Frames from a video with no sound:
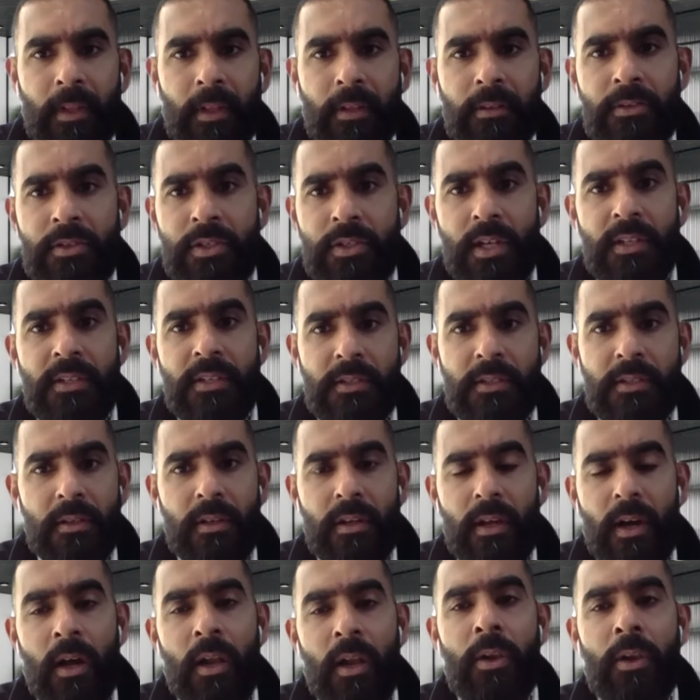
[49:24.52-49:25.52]
just
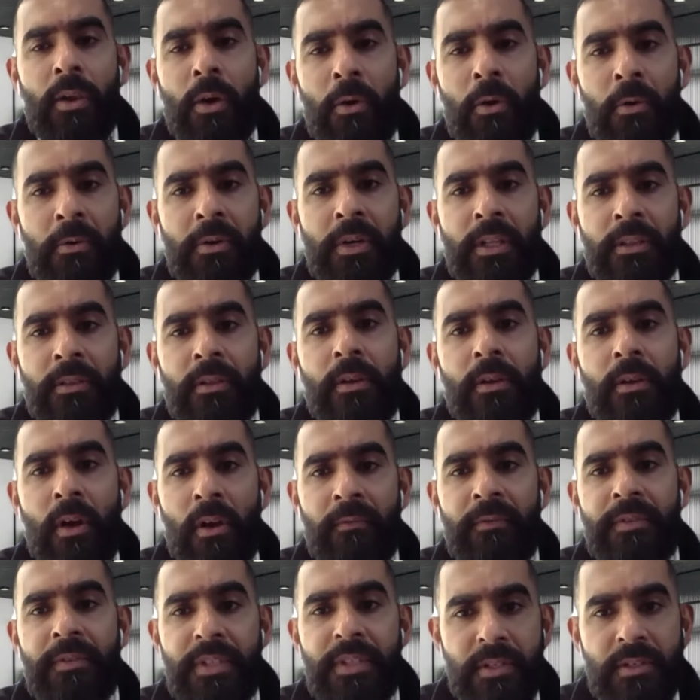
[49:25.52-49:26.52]
alone in the
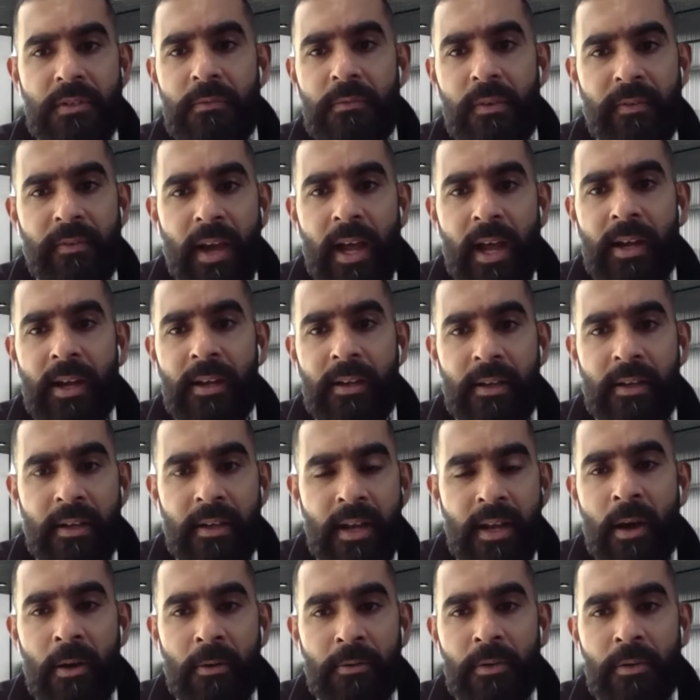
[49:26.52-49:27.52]
conversation we've had
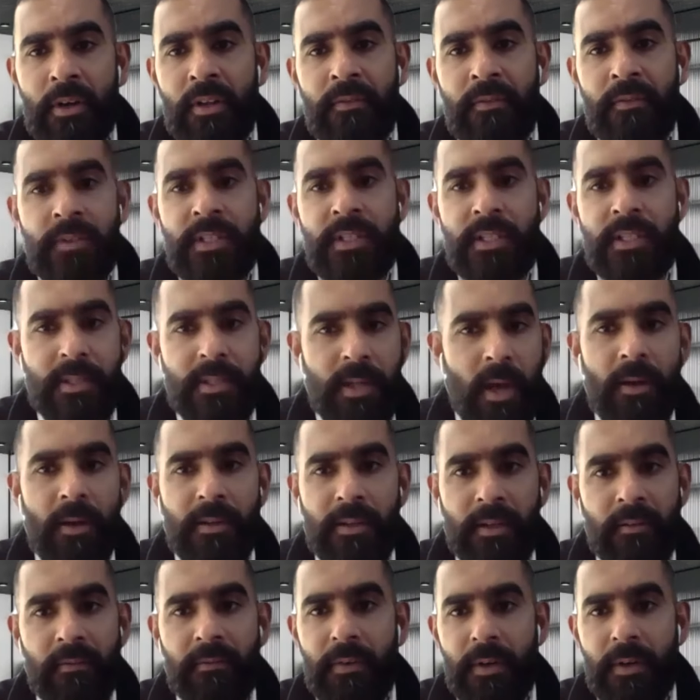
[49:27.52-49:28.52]
now, not even
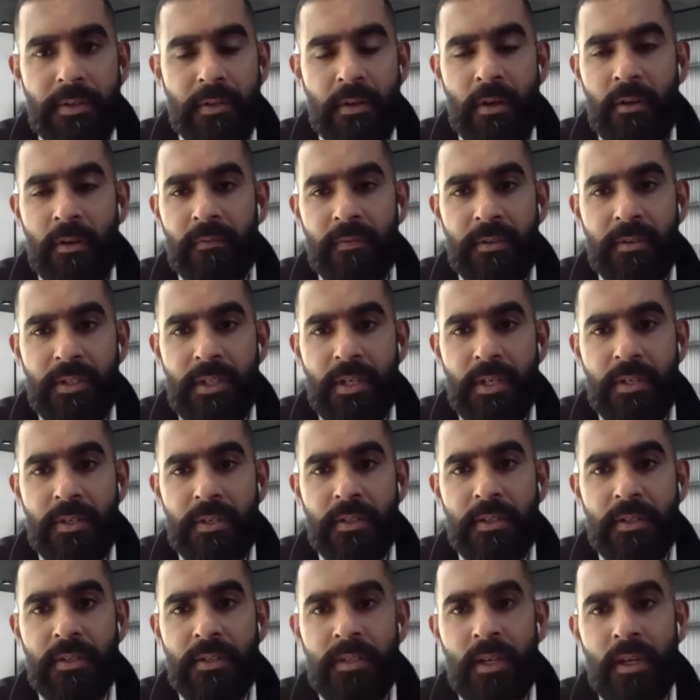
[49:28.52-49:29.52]
starting fresh
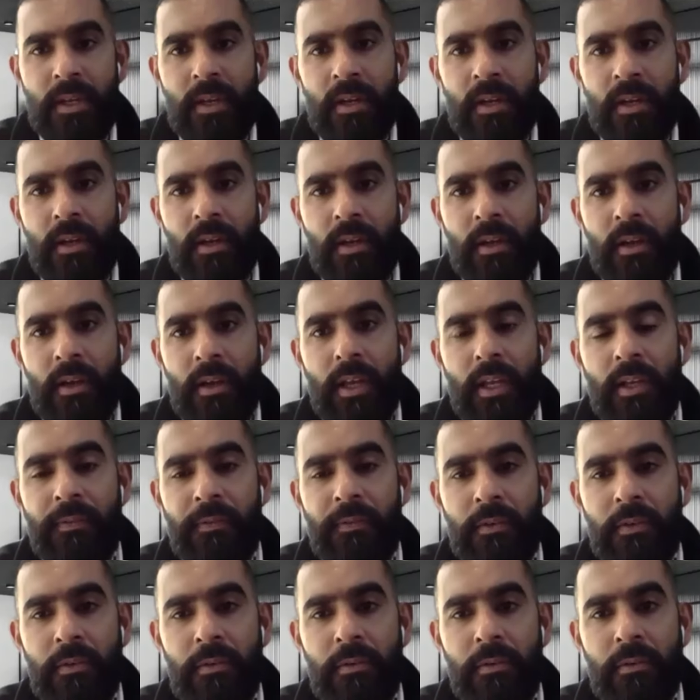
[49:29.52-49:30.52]
conversations, if
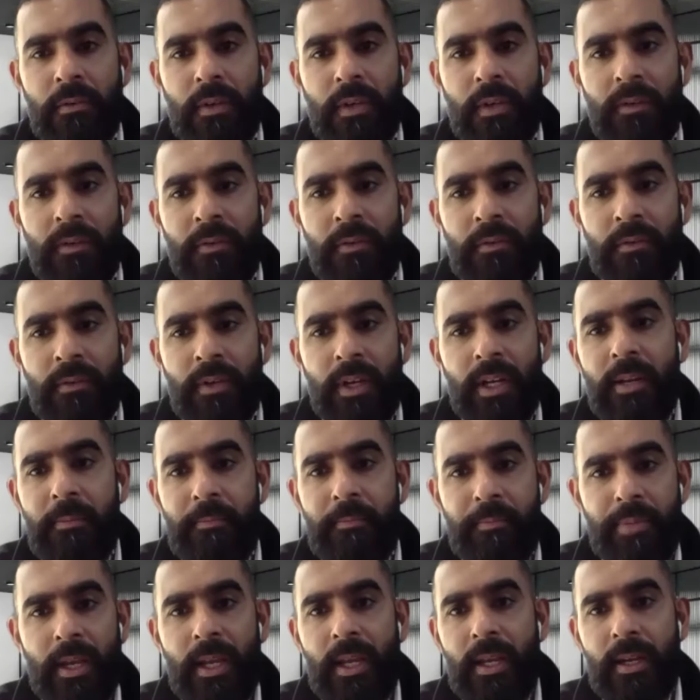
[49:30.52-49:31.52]
you really
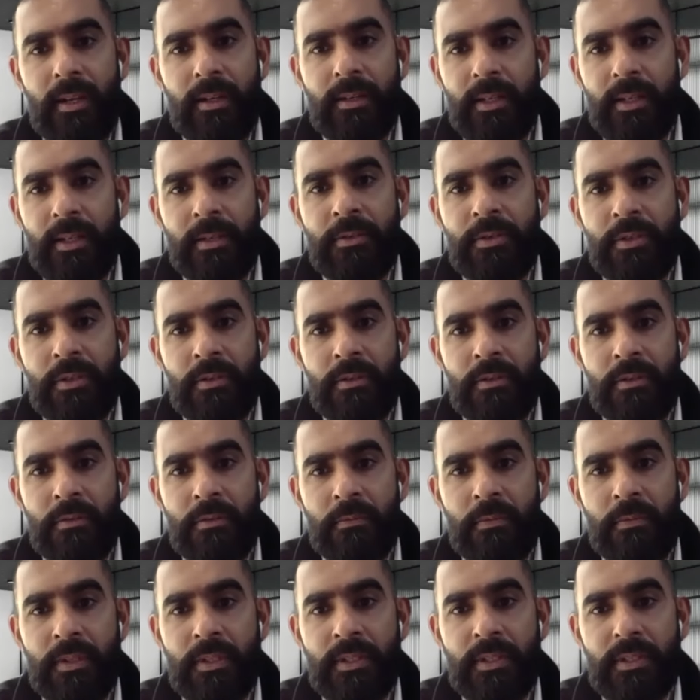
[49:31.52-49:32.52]
paid attention to
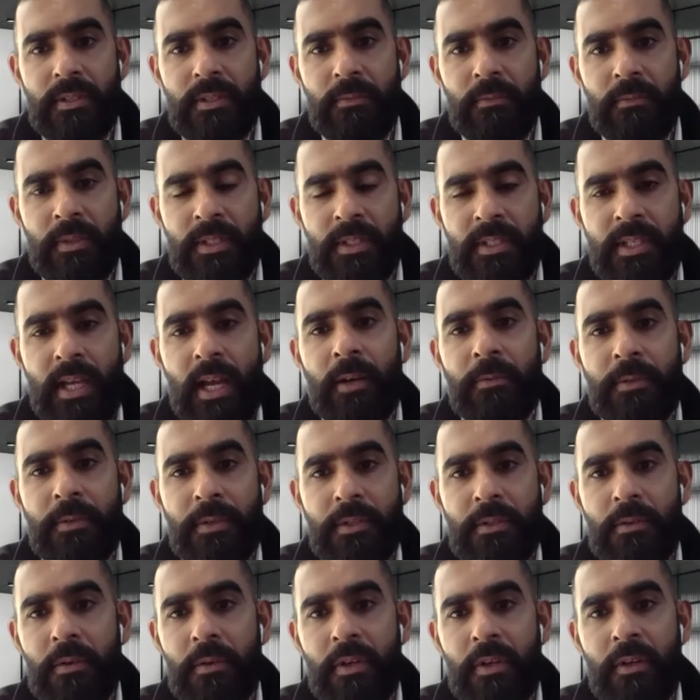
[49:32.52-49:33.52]
what Zach was
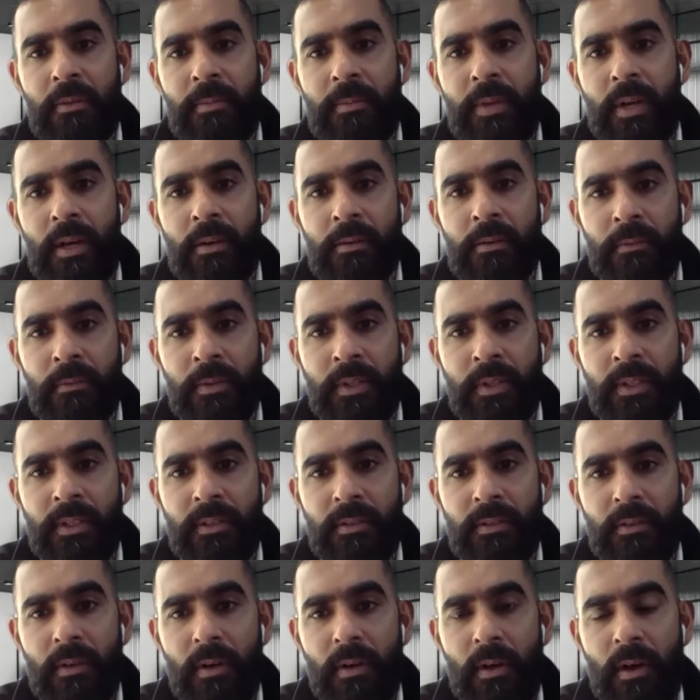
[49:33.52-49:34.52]
talking about with
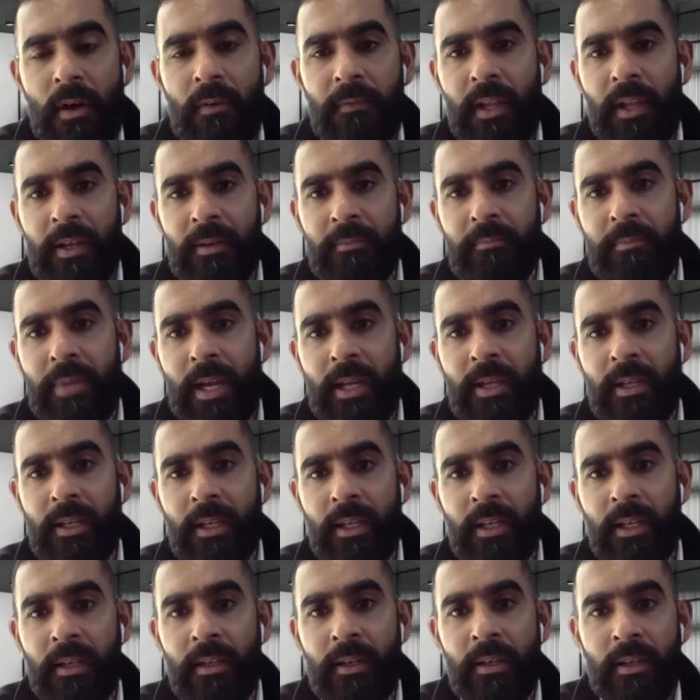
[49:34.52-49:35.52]
offline
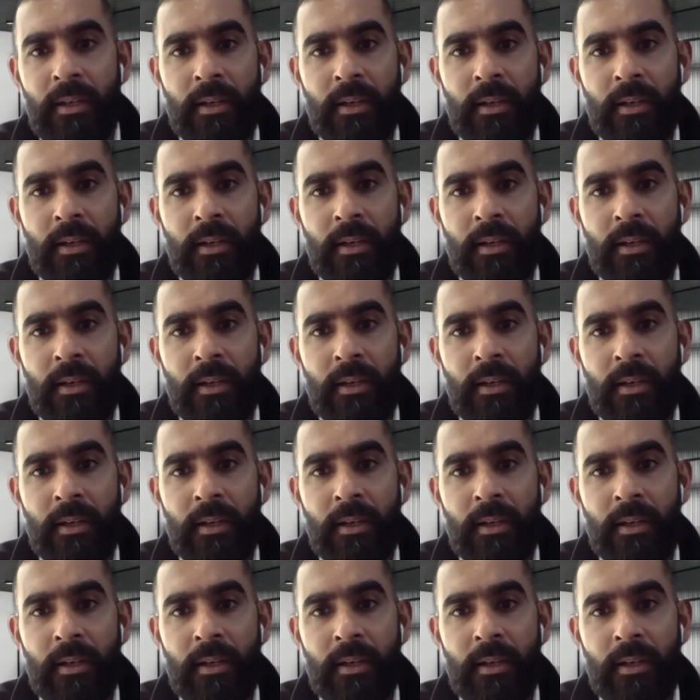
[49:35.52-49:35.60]
banking,